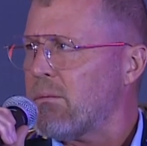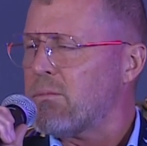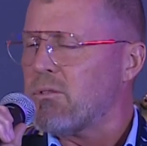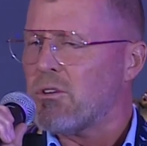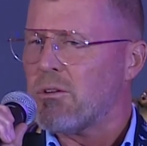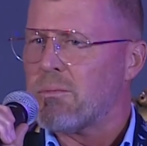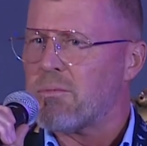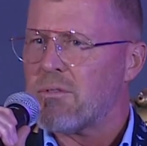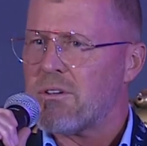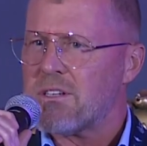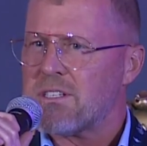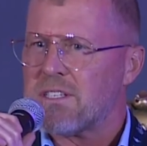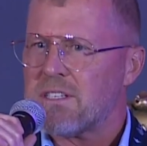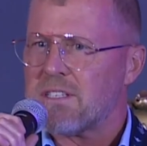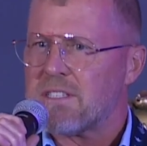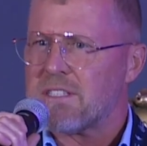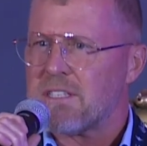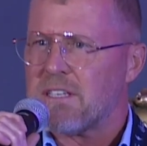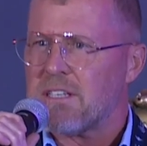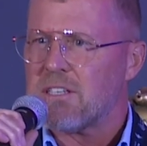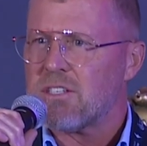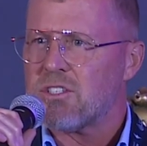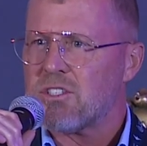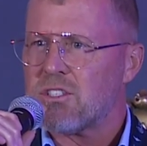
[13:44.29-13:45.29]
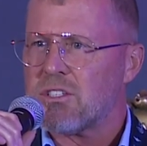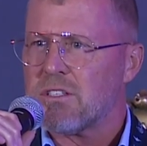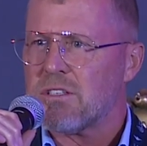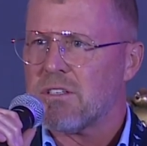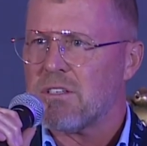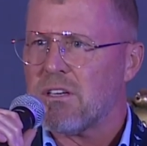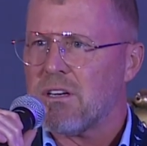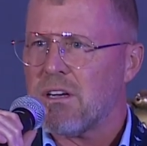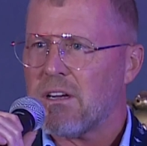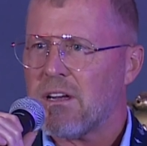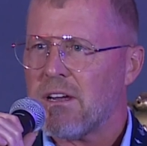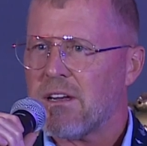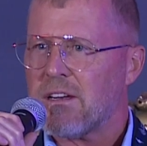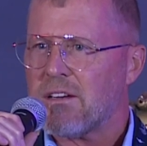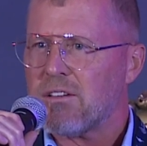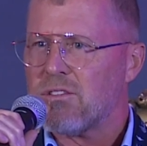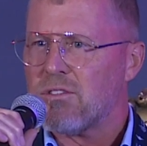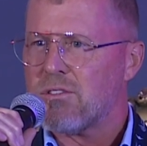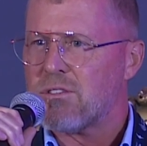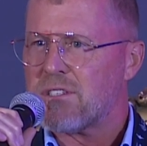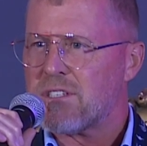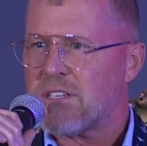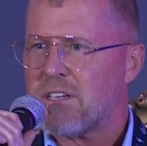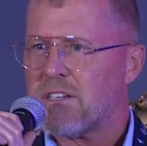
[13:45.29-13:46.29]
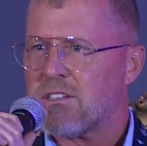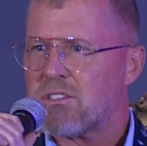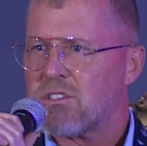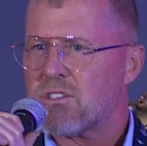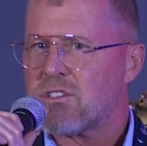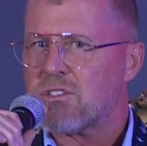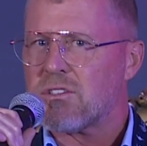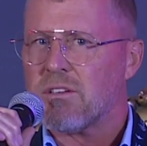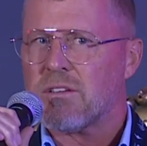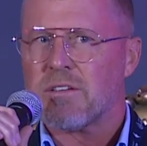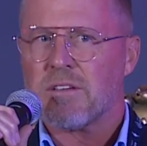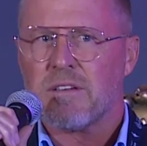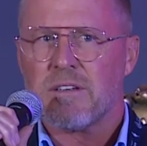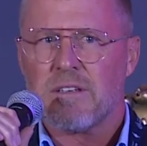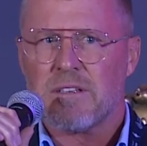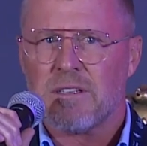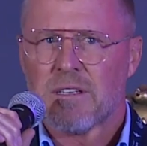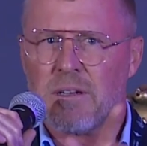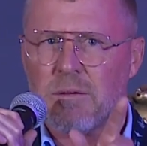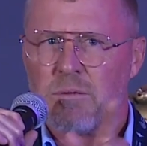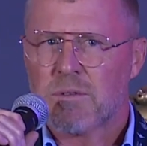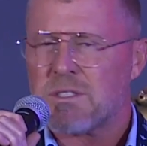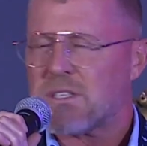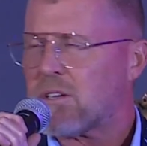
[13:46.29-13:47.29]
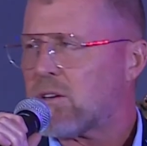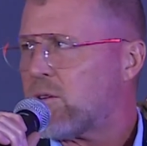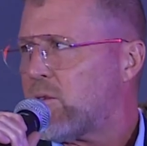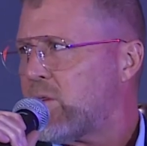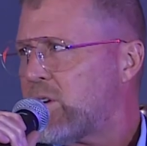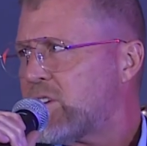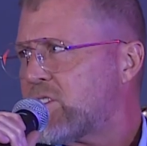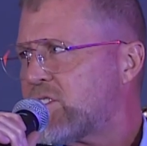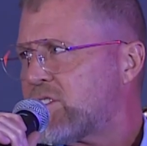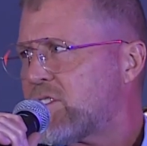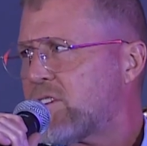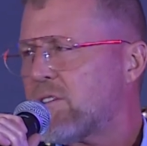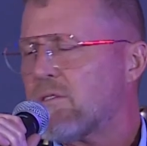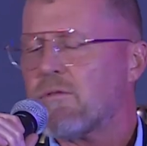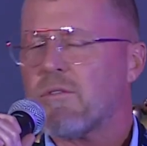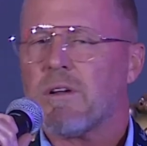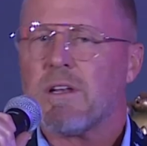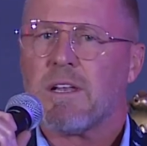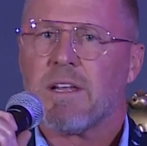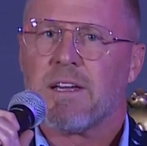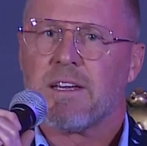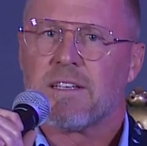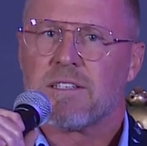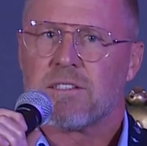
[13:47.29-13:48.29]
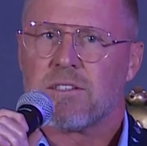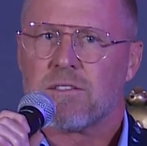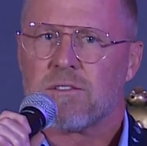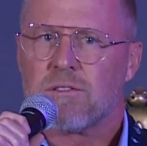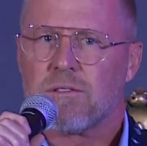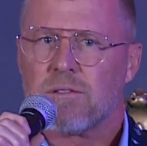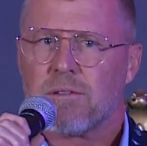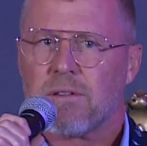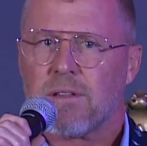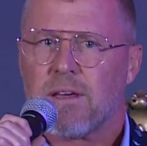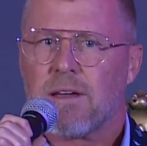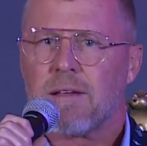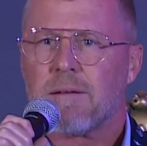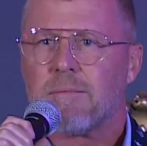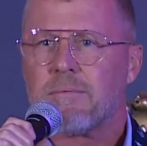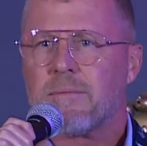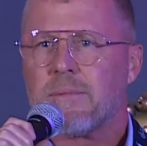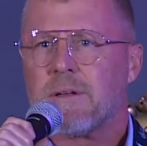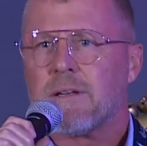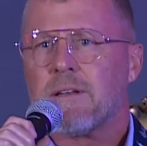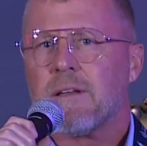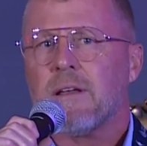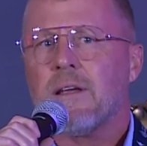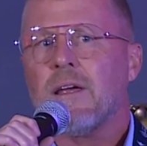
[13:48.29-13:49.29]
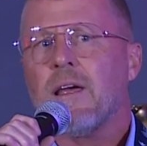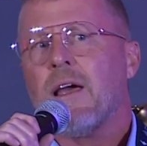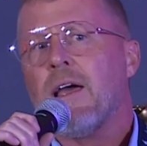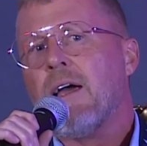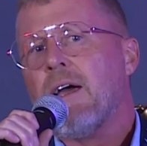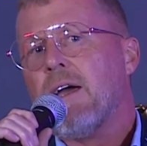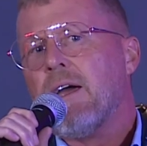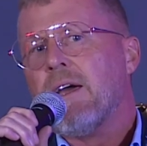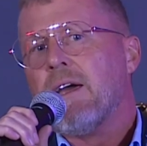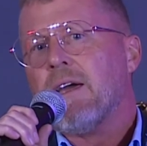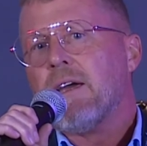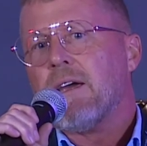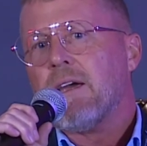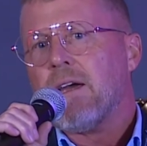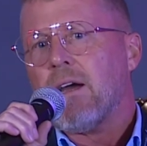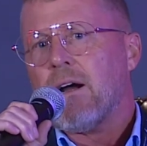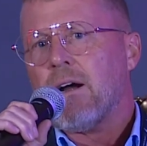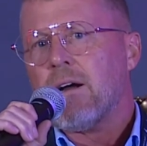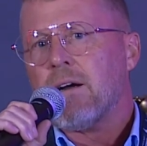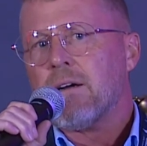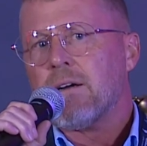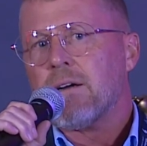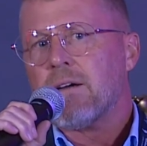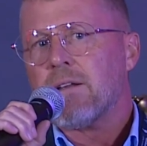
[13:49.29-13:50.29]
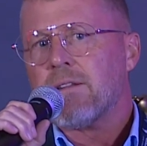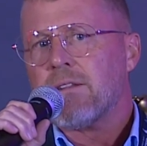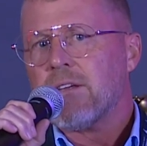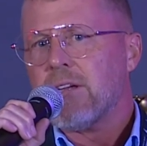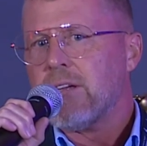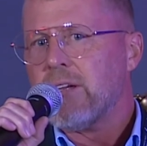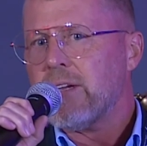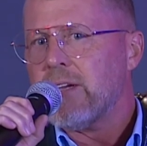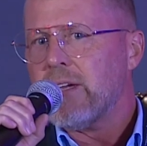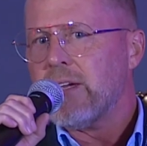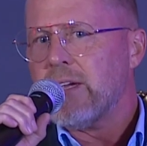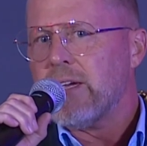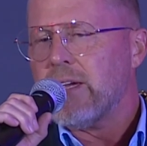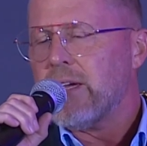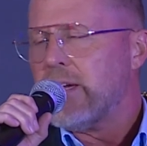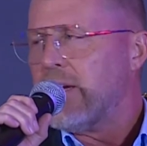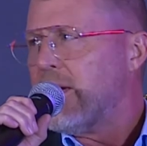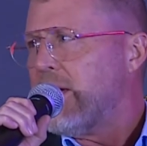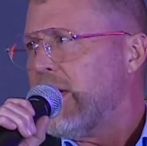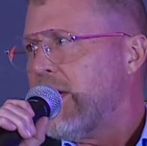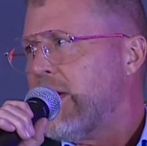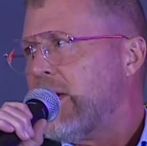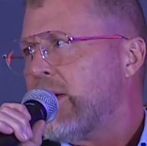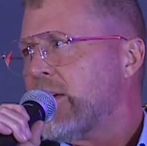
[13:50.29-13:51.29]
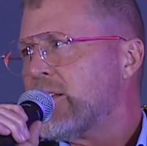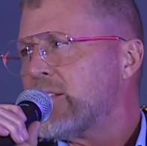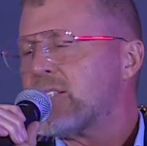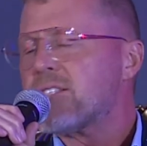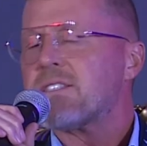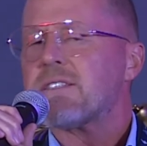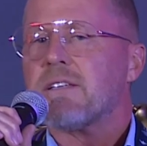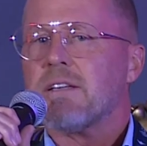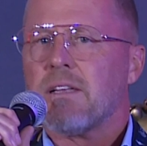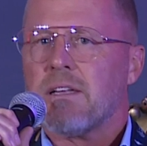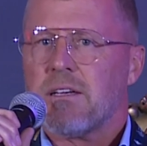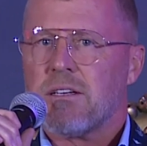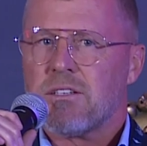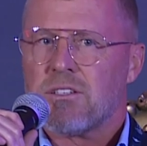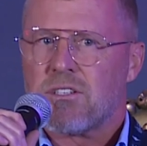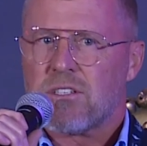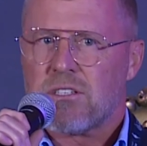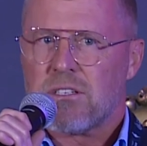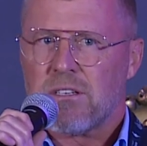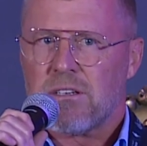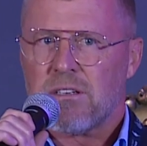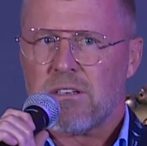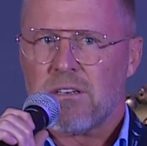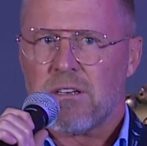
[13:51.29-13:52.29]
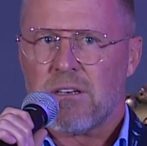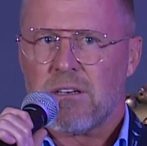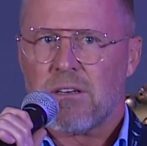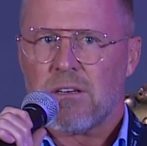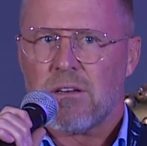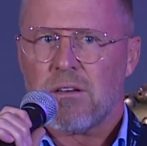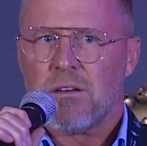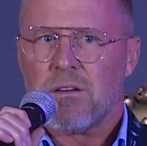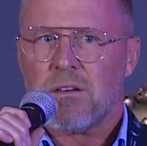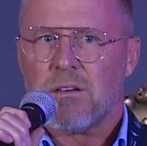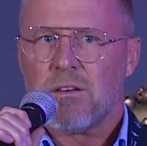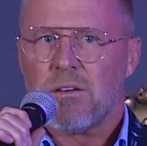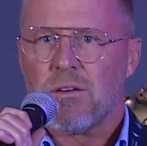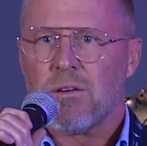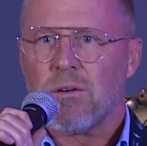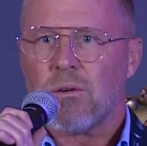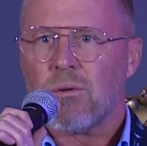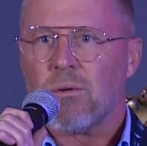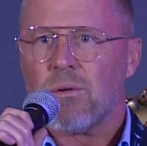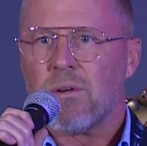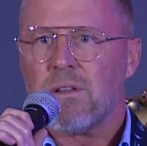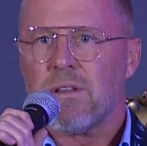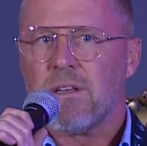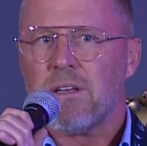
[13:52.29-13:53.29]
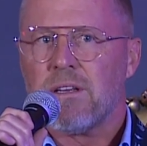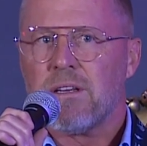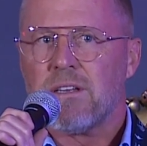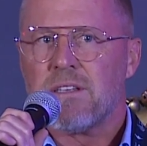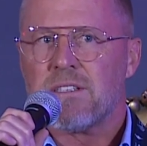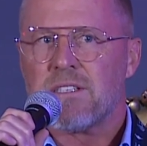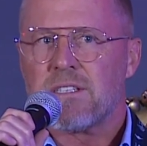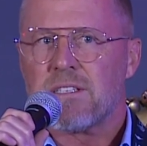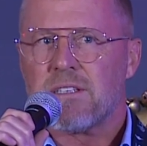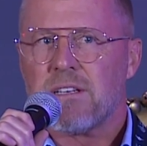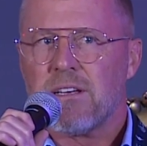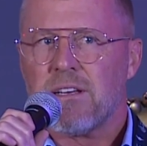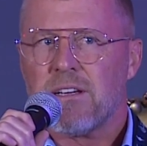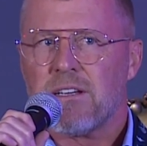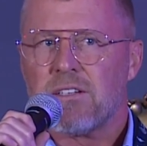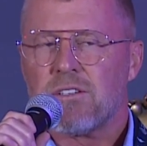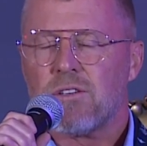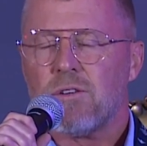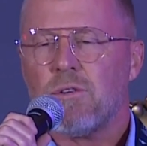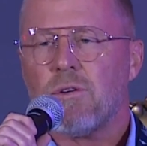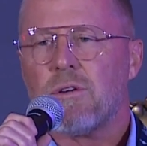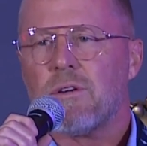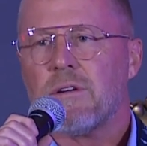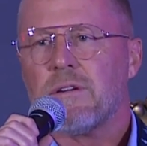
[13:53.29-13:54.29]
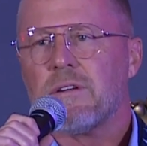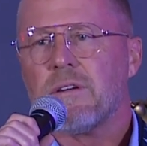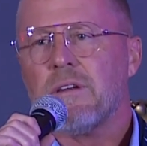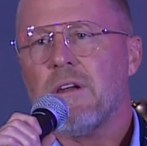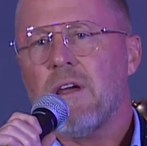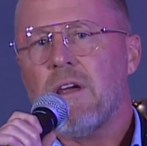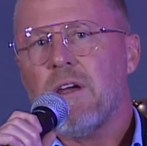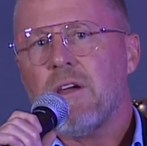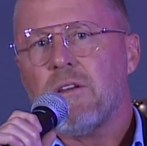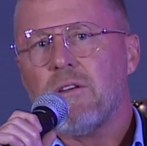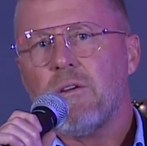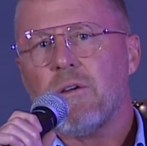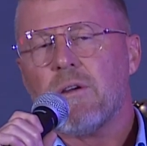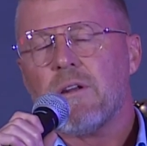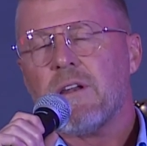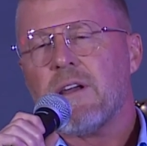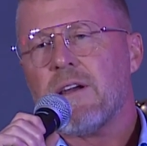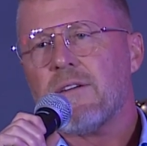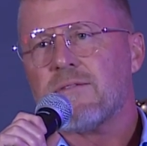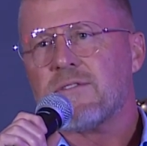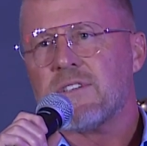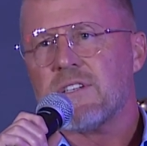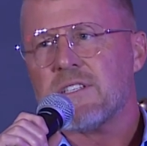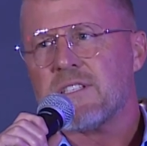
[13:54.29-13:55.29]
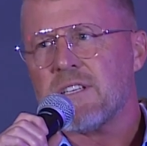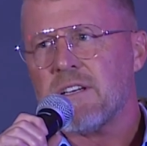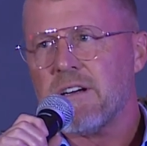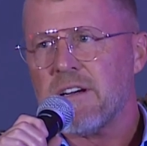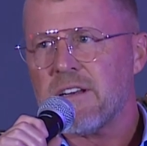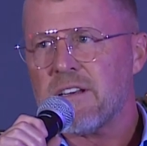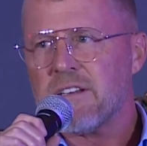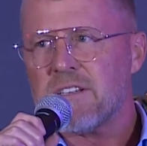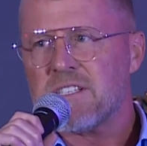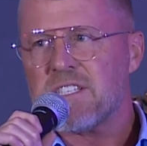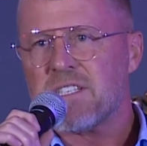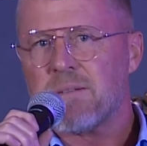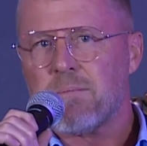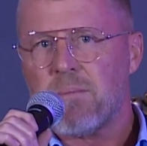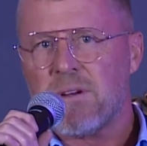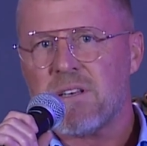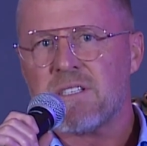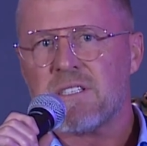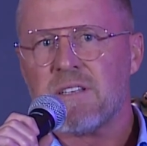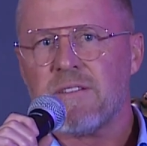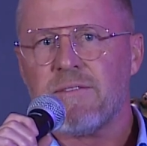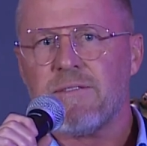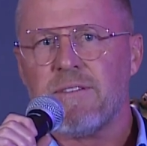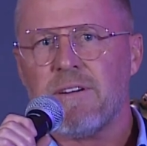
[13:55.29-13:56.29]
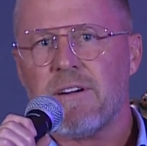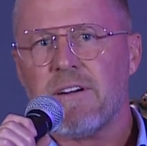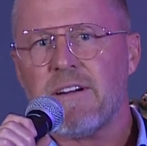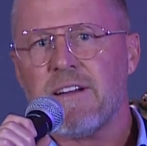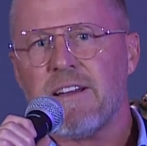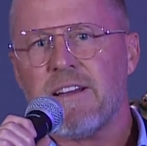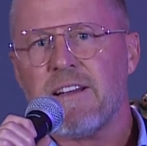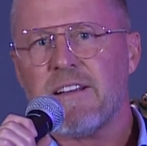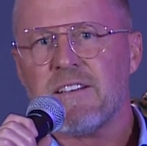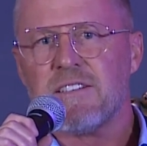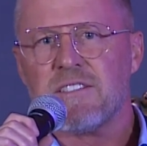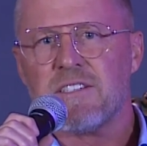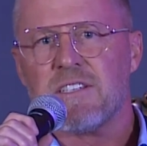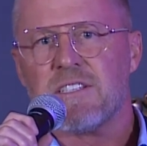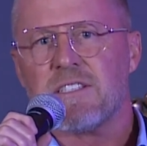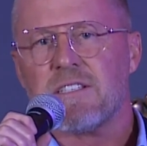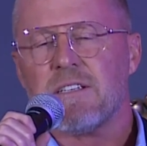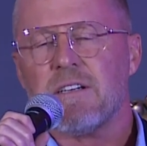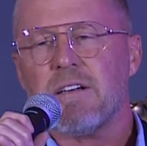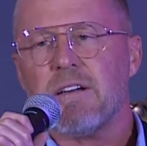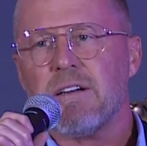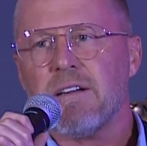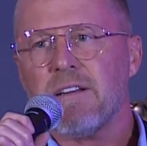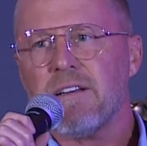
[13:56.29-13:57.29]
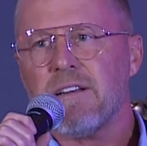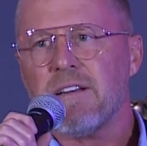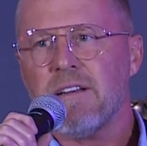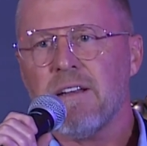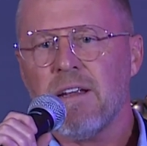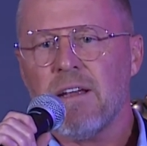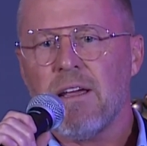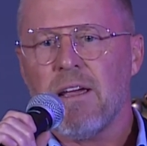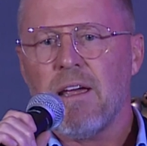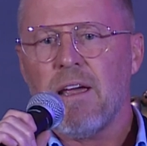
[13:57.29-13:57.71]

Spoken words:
your presentation, and you touched on it, and there was a question related to that. But the installation, you can have designers specify and design